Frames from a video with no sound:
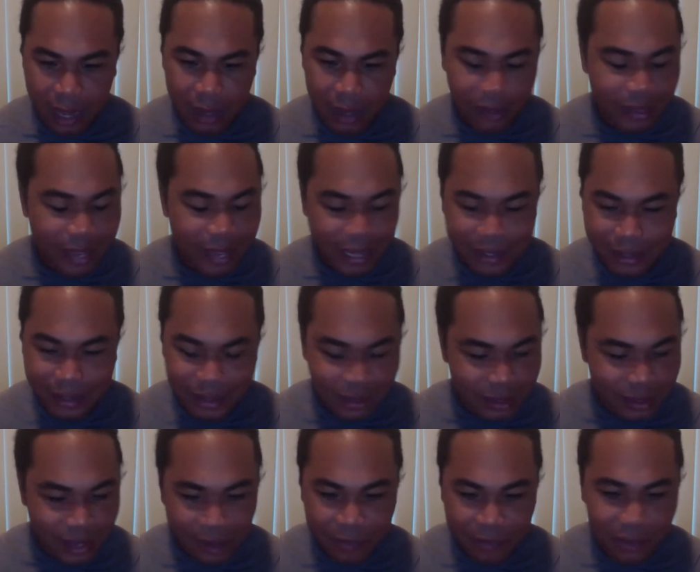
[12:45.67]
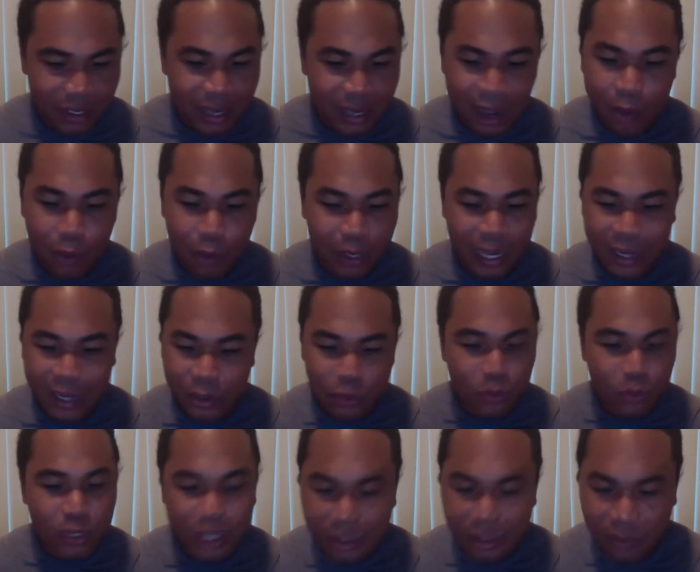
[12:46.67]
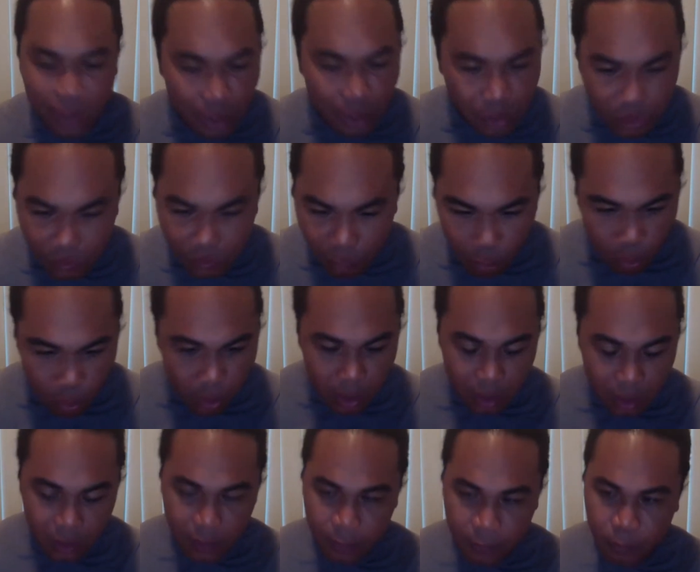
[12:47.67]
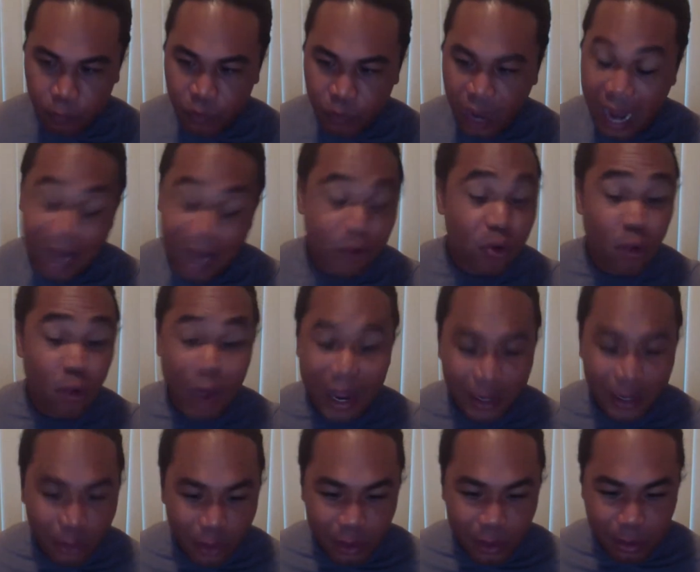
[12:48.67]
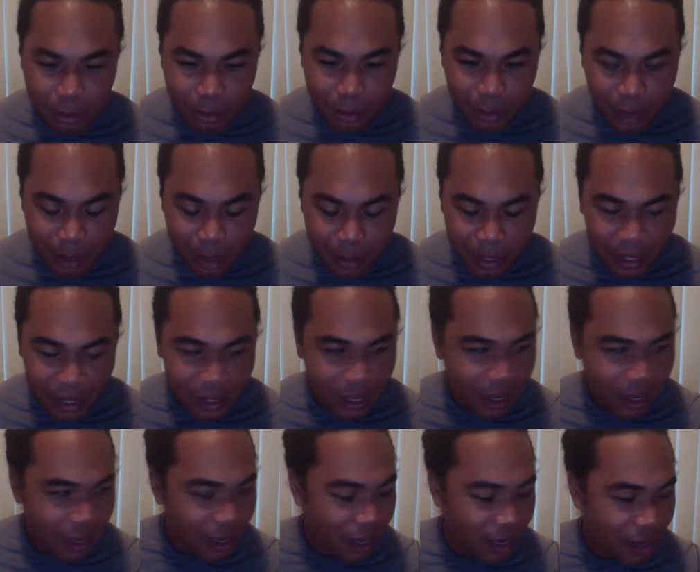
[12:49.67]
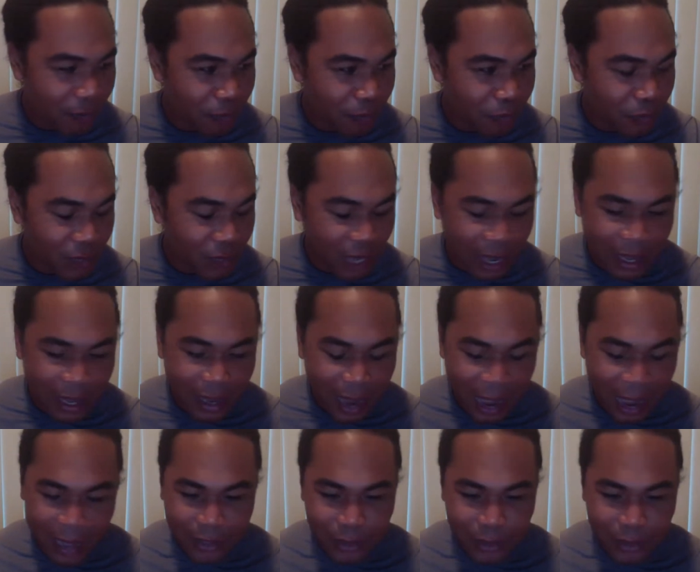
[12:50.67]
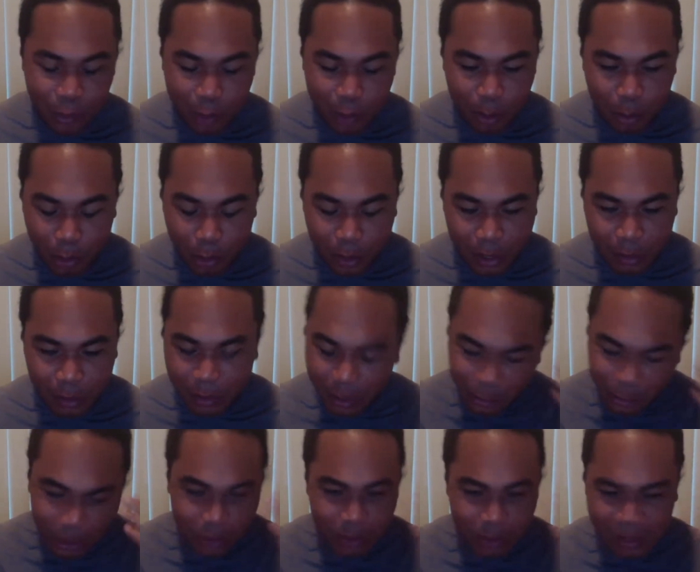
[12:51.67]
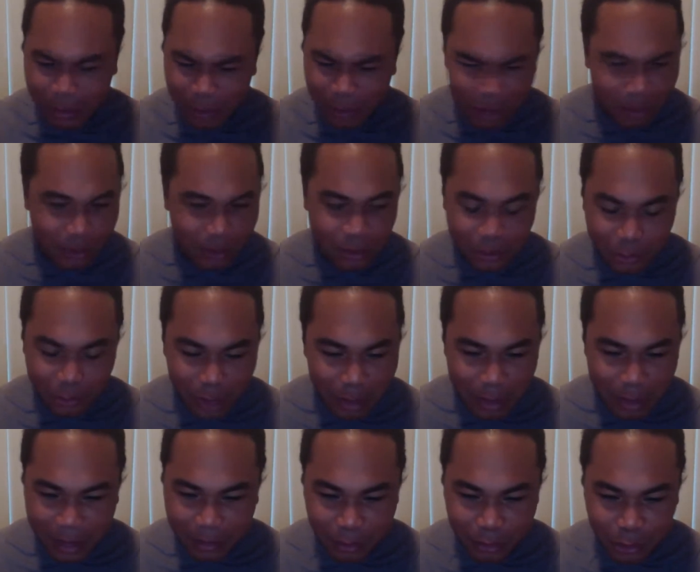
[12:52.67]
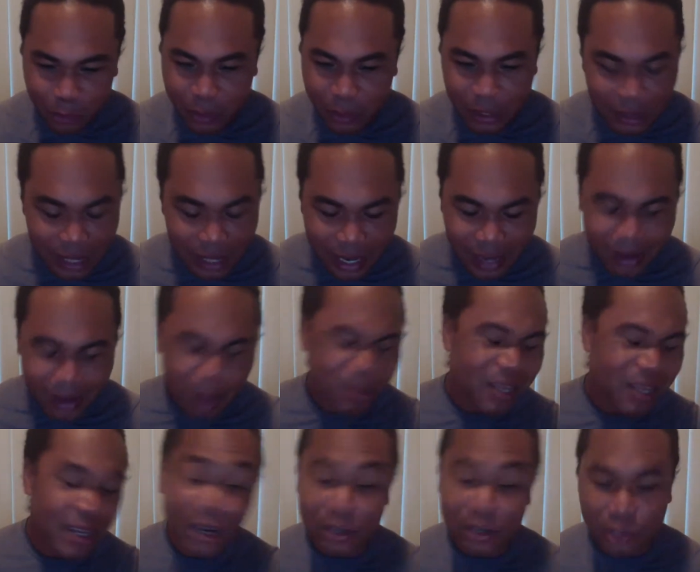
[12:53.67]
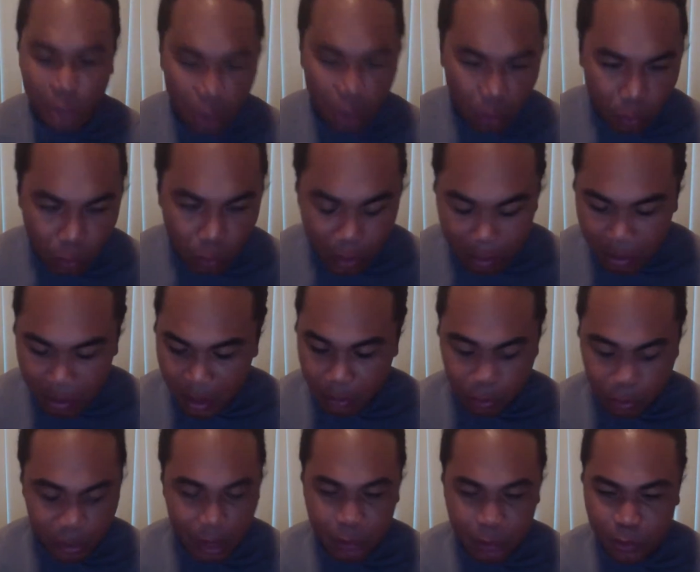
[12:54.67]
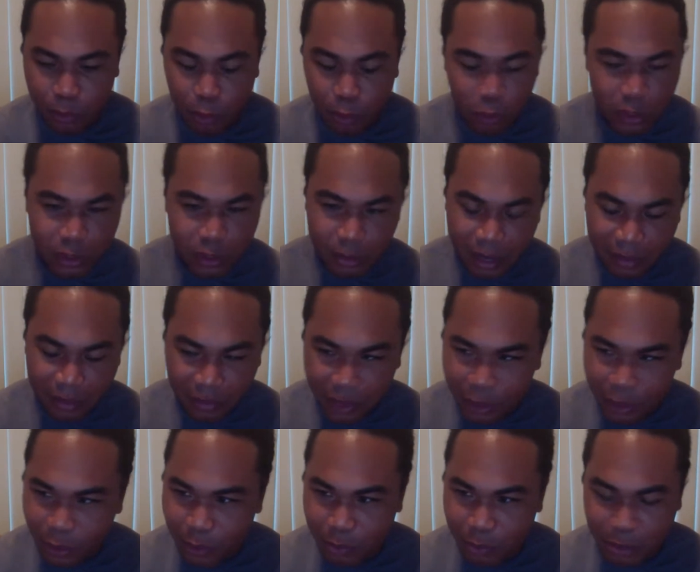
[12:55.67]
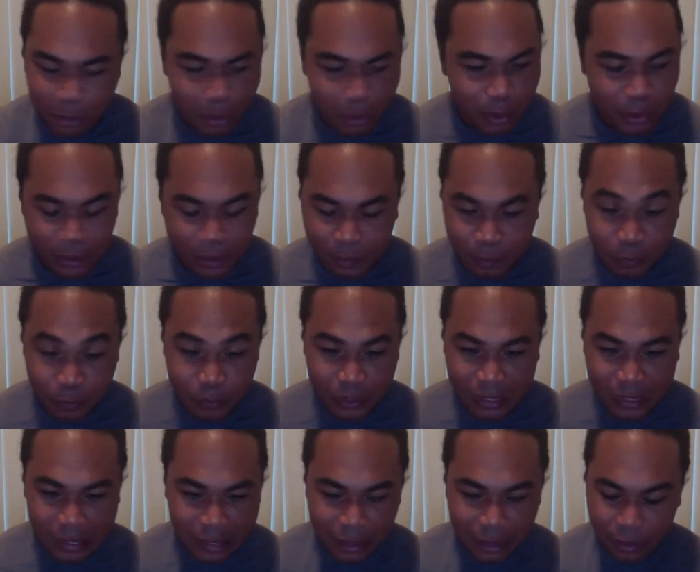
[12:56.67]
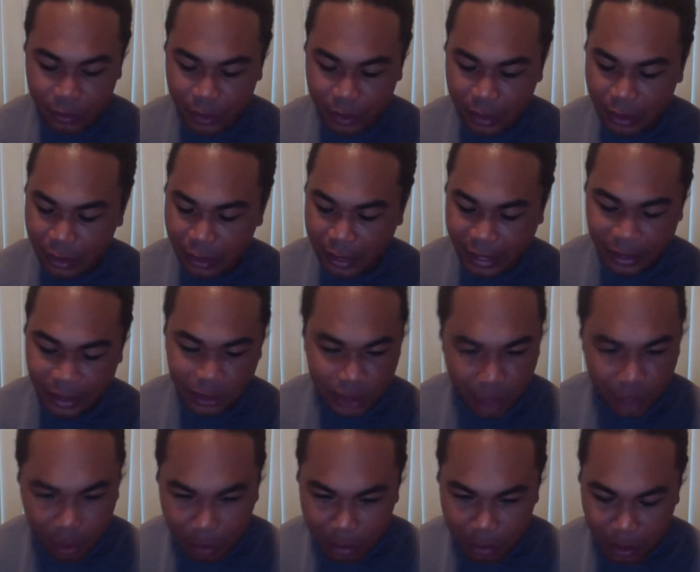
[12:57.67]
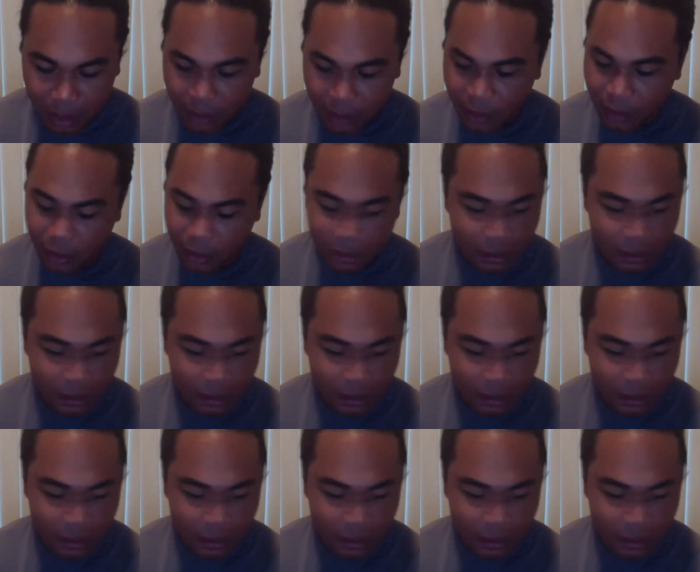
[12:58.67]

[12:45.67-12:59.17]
That's definitely not what I do these videos for. I don't know why I do them. I mean, I actually at one point I'm questioning myself, what am I doing this? I mean, years ago when I was posting my video and people are literally, they insult me, they,